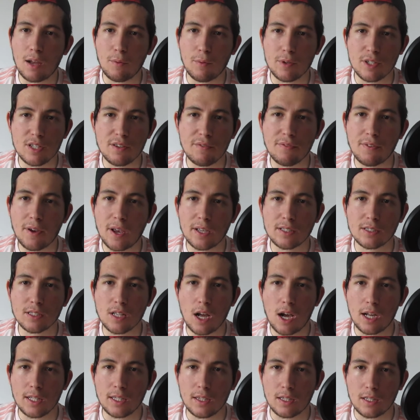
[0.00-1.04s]
when she first
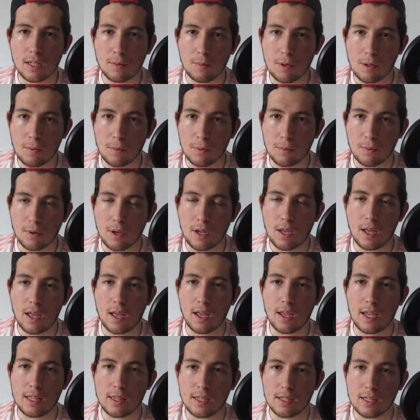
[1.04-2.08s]
started in the W W E. Uh,
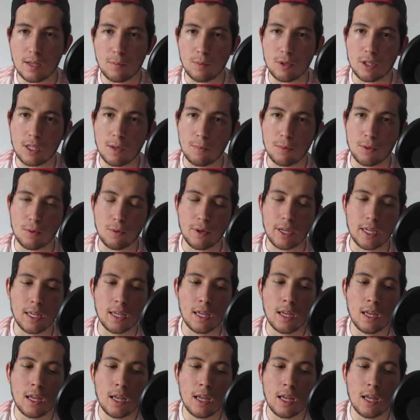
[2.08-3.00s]
in the W W E.